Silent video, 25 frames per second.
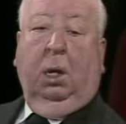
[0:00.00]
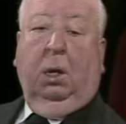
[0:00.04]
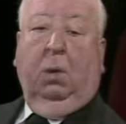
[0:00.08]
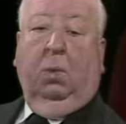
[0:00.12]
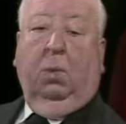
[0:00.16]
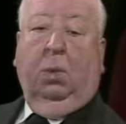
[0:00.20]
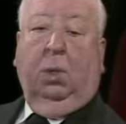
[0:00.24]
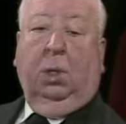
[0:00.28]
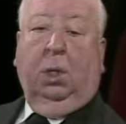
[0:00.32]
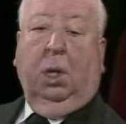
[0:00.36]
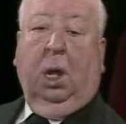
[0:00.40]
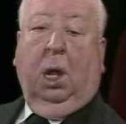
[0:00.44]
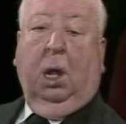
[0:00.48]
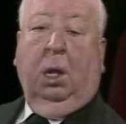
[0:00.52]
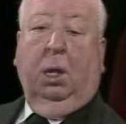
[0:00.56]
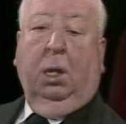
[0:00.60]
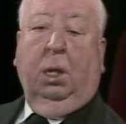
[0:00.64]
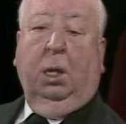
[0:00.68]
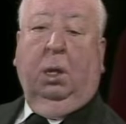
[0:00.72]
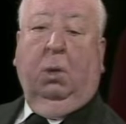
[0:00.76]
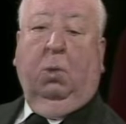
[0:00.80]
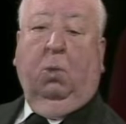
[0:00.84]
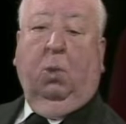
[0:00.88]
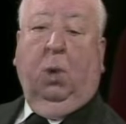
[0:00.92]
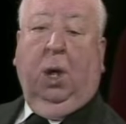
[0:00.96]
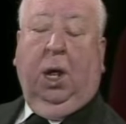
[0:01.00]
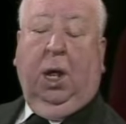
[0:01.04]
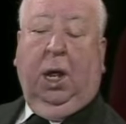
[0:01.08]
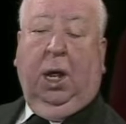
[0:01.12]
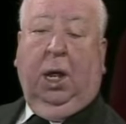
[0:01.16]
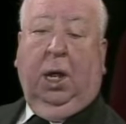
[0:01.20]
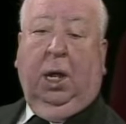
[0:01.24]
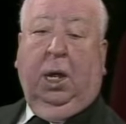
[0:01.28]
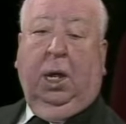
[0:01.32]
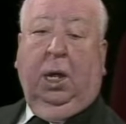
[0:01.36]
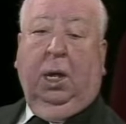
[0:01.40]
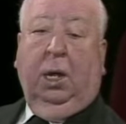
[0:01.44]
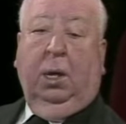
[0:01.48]
was on the
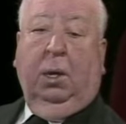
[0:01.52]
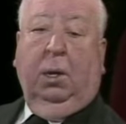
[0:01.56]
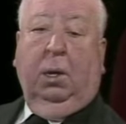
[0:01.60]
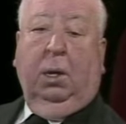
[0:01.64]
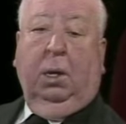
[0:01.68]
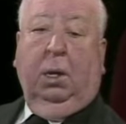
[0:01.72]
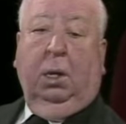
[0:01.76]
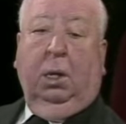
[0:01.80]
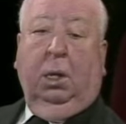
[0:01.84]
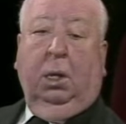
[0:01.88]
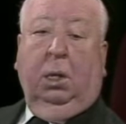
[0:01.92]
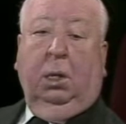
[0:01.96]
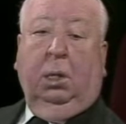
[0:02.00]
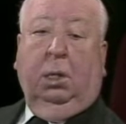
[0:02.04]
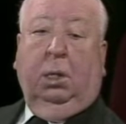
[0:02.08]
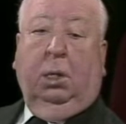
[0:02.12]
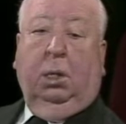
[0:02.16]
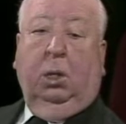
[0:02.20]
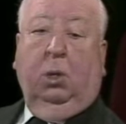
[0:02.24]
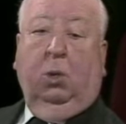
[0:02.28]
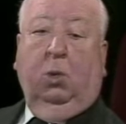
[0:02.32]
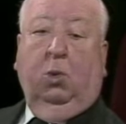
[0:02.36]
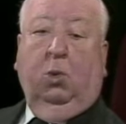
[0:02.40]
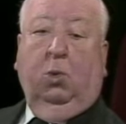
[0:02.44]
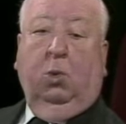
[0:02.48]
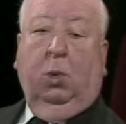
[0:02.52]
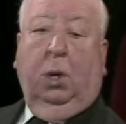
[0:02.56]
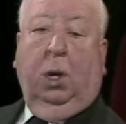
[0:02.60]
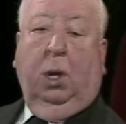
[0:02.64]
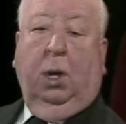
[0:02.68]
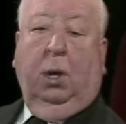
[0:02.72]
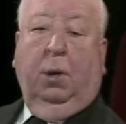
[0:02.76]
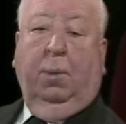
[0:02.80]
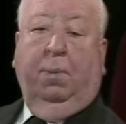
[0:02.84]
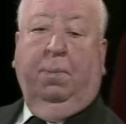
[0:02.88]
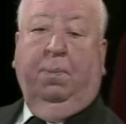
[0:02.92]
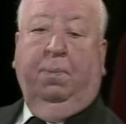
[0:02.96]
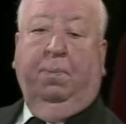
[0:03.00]
way
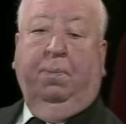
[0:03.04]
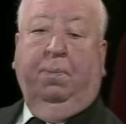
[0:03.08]
to